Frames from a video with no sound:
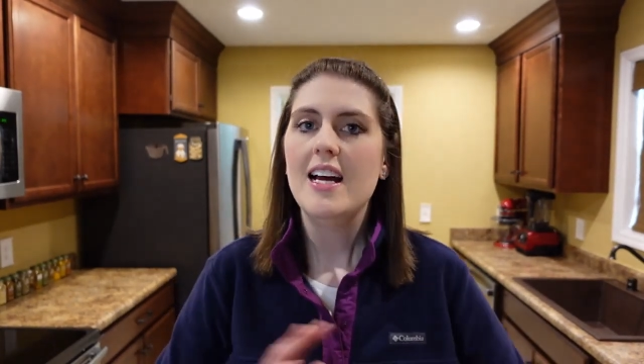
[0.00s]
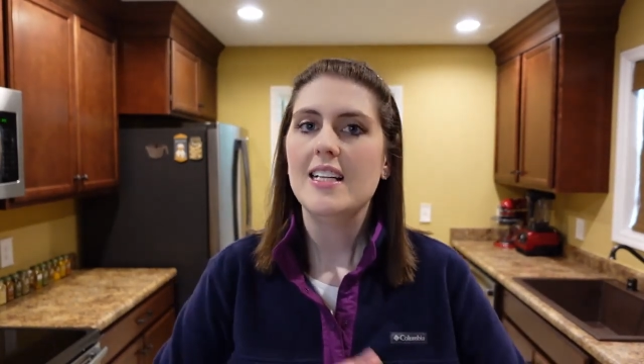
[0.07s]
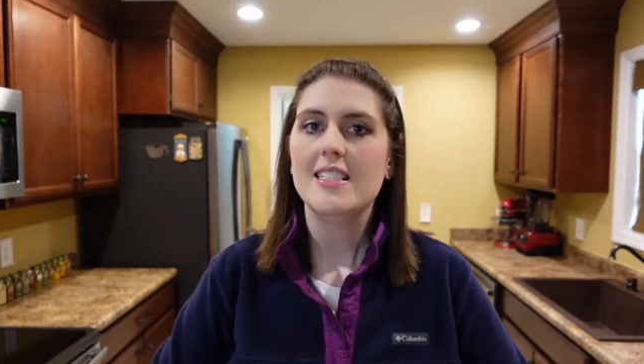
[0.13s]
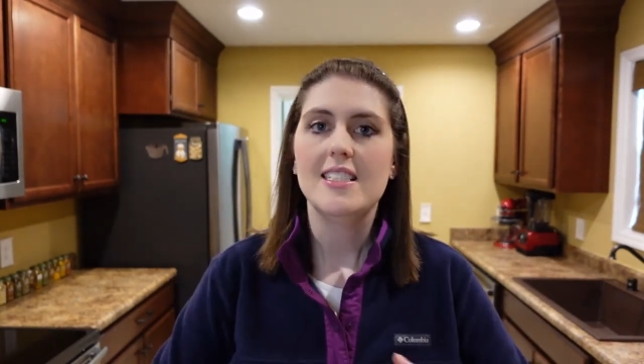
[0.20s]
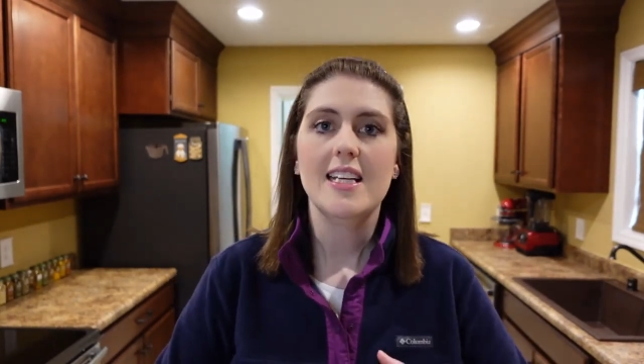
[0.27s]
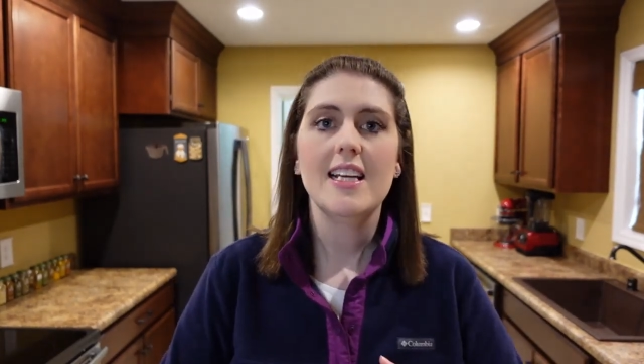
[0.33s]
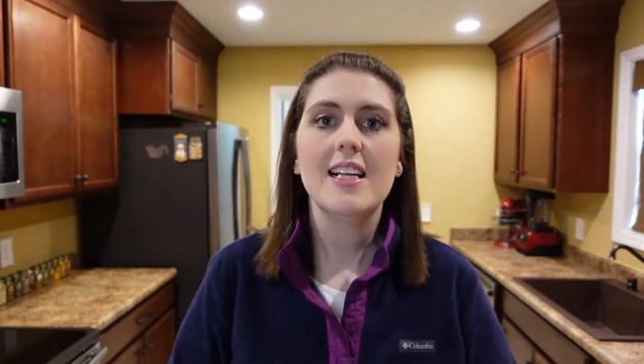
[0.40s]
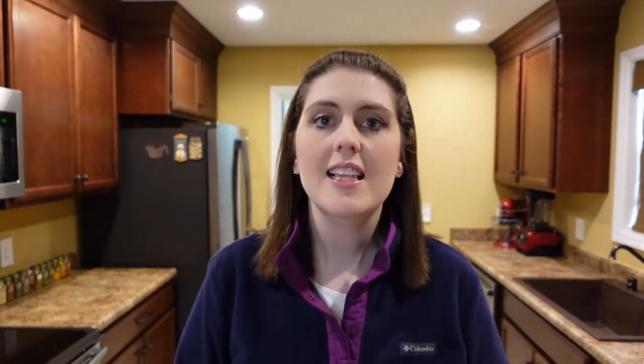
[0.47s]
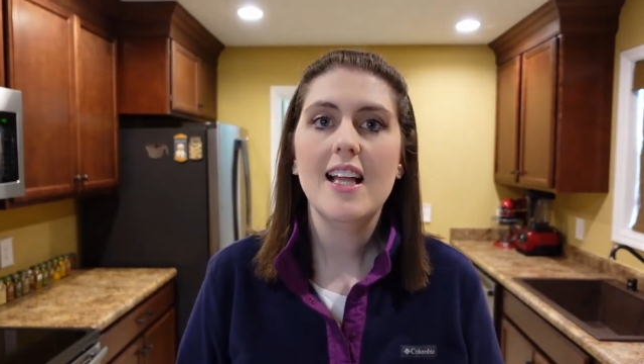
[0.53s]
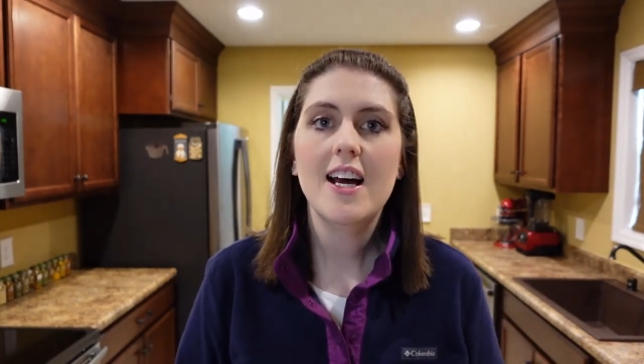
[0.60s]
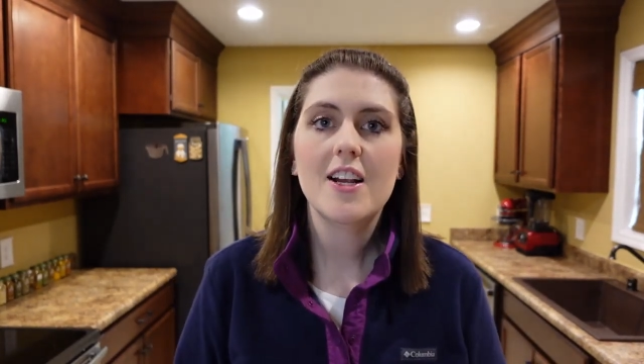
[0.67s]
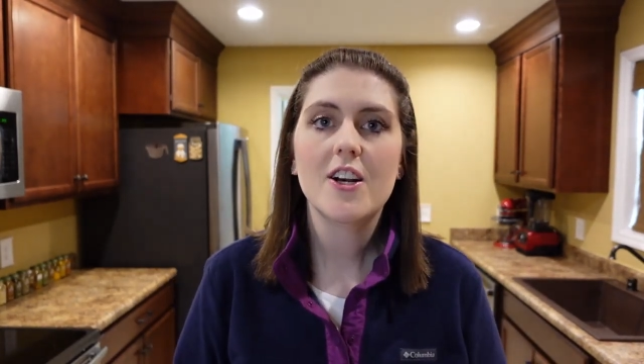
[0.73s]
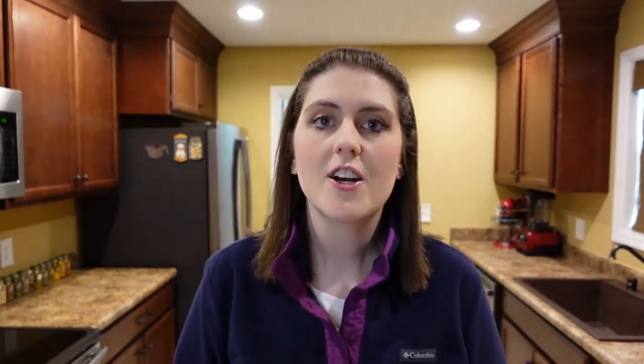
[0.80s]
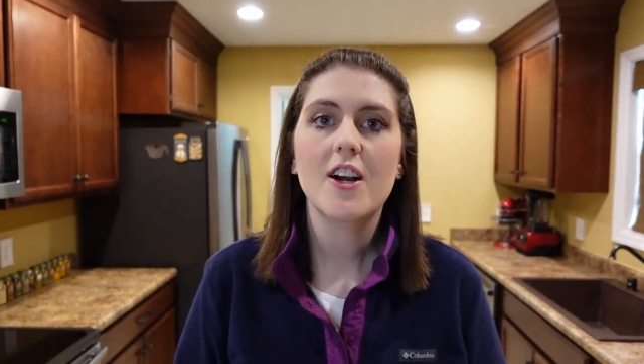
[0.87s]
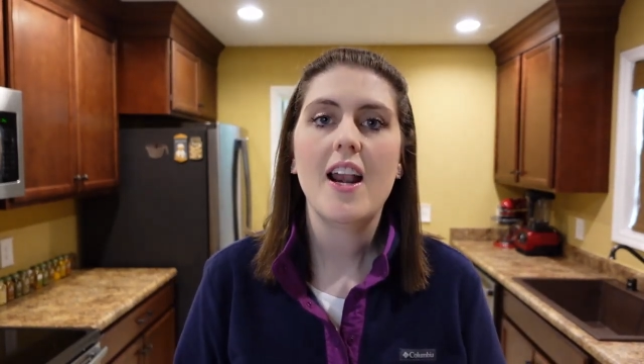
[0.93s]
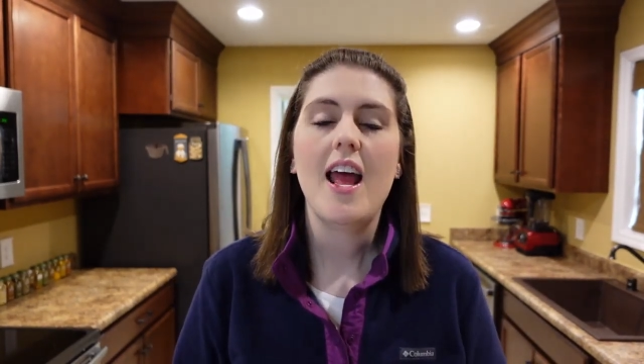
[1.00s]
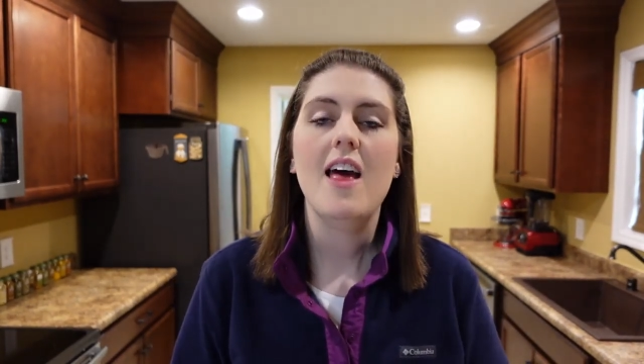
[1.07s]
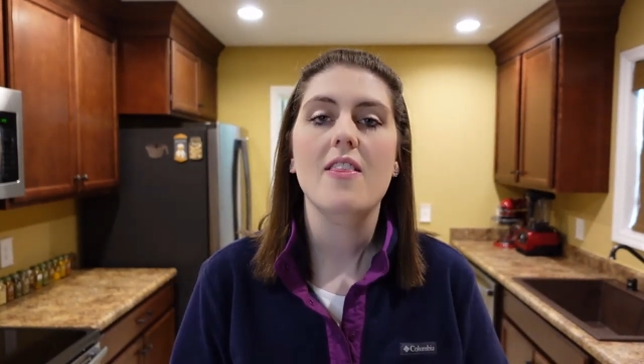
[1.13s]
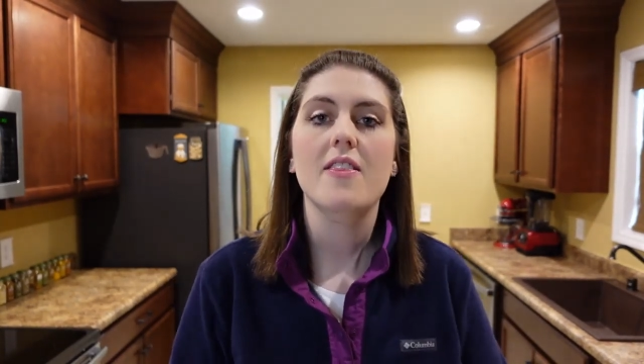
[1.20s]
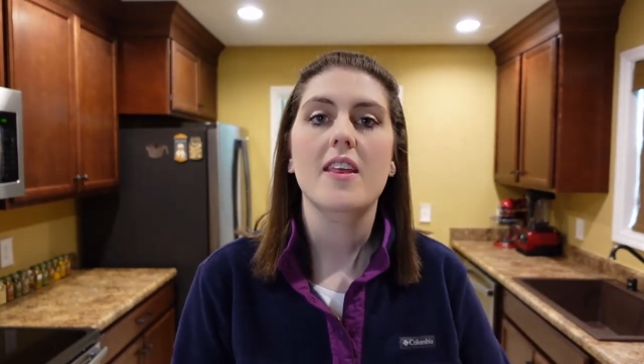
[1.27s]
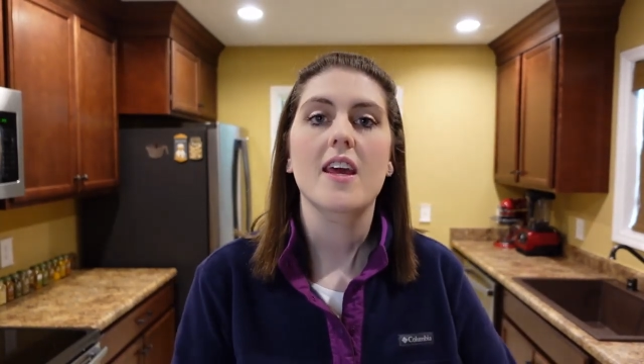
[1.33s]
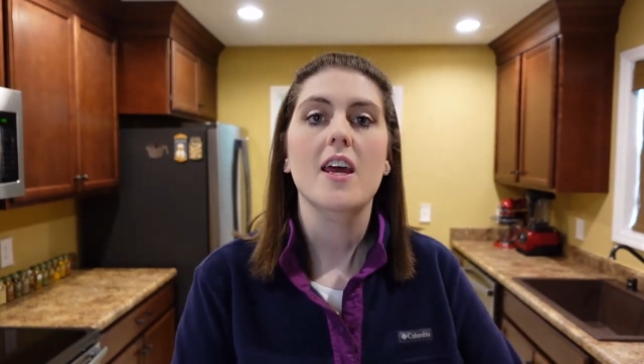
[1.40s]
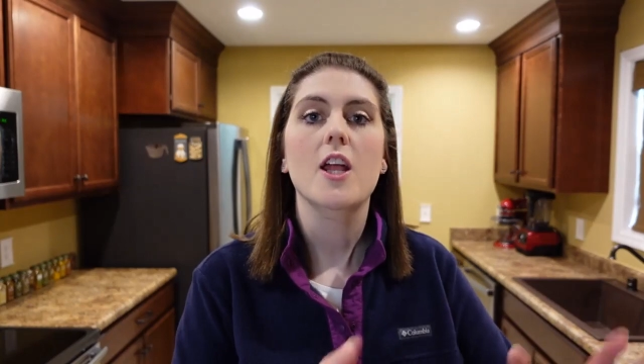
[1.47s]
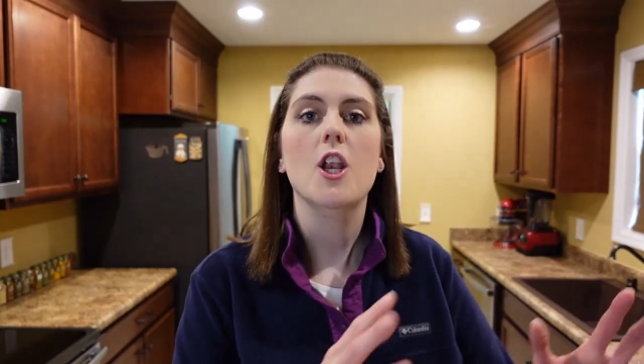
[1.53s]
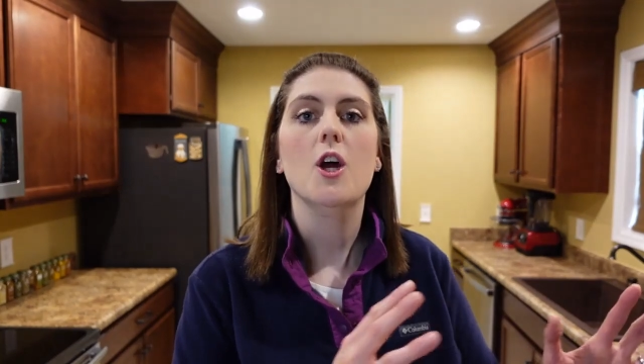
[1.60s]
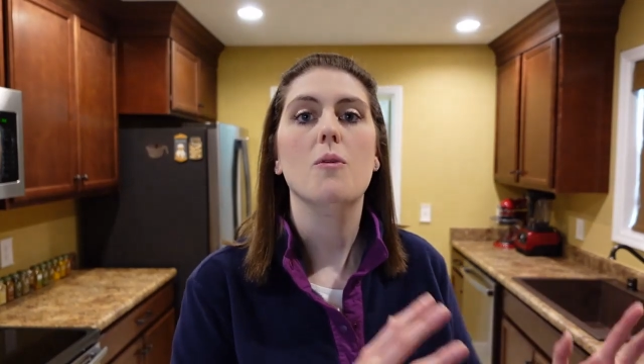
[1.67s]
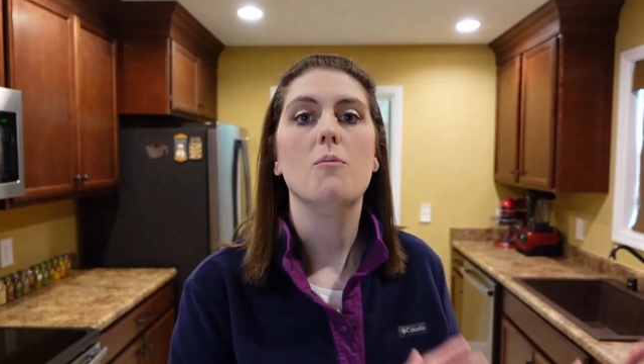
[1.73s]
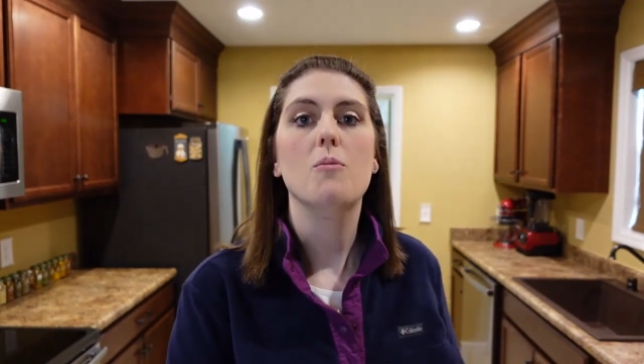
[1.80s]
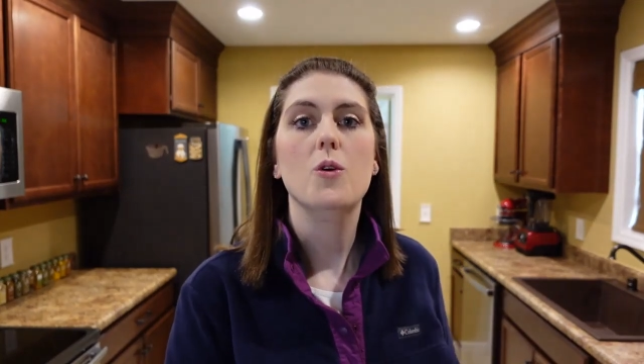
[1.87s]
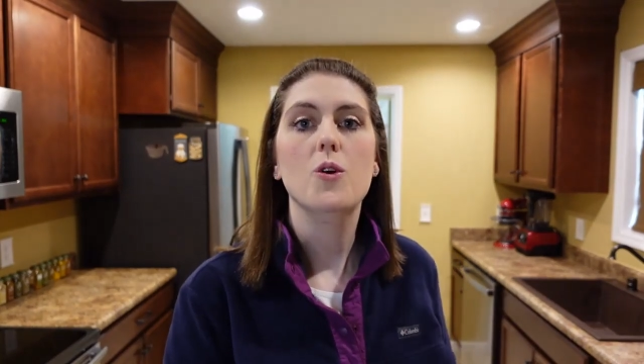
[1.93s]
decluttered, and
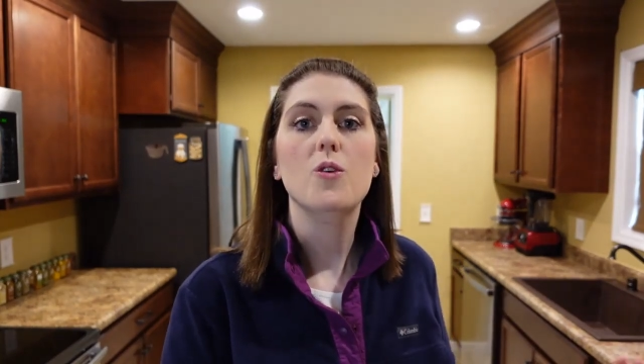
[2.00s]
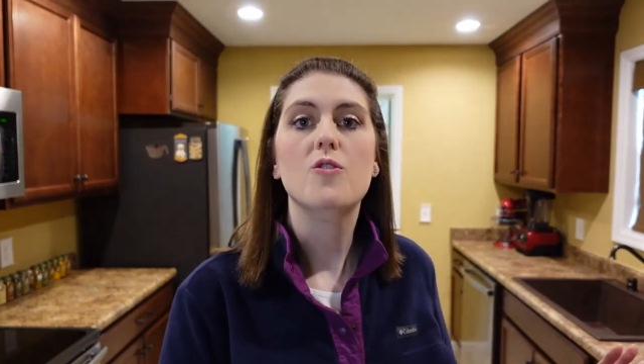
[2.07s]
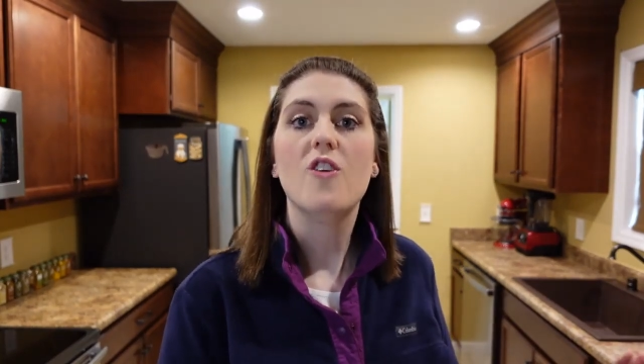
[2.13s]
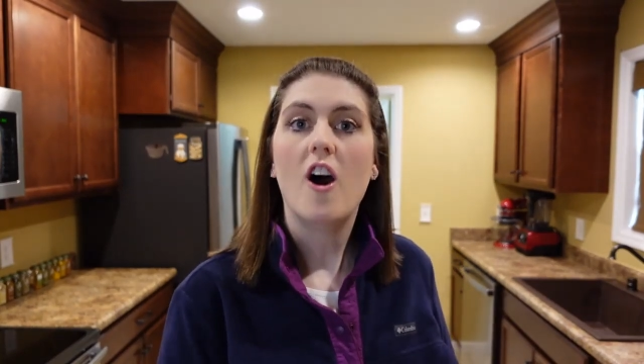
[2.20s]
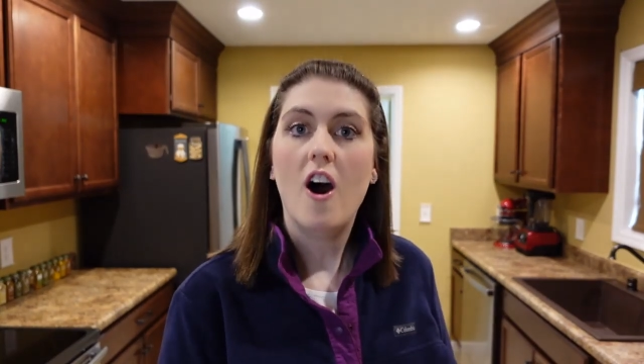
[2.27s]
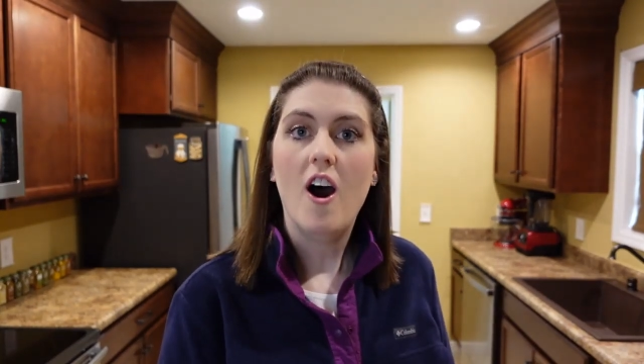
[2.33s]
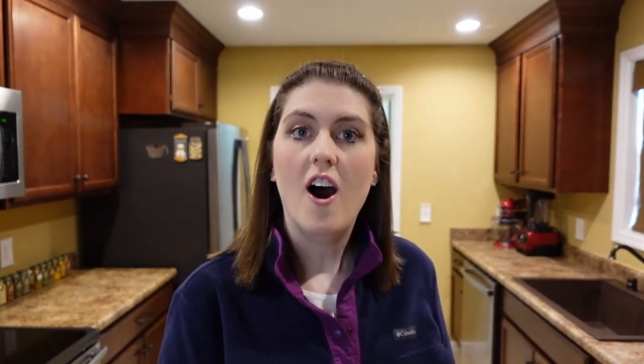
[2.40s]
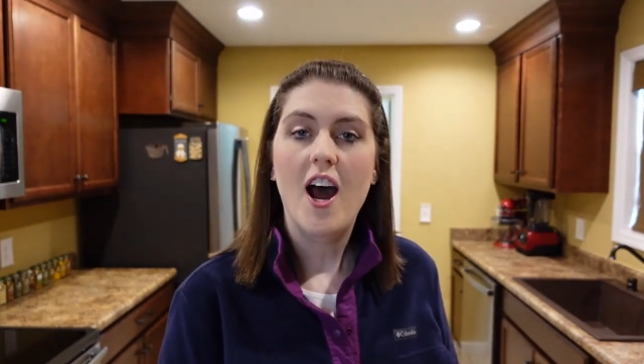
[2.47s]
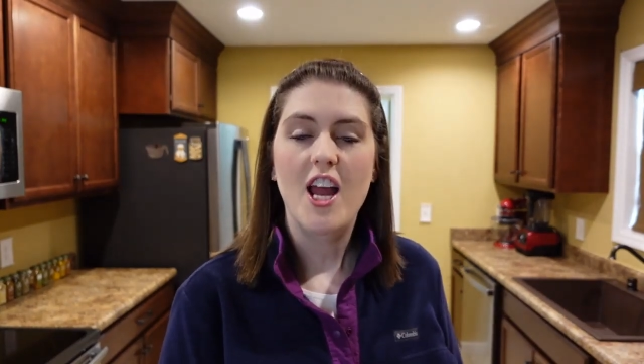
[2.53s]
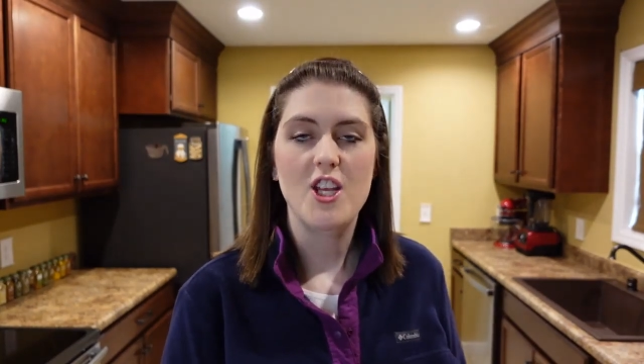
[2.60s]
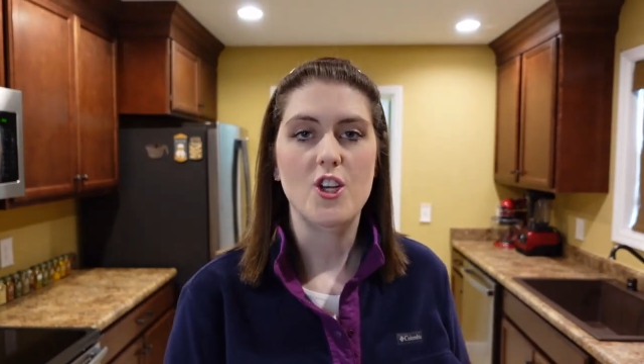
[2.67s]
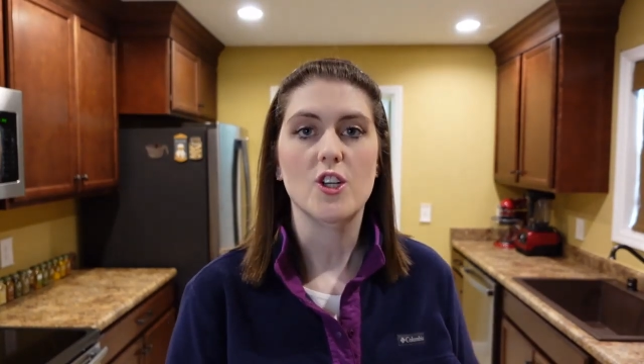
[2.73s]
then move on.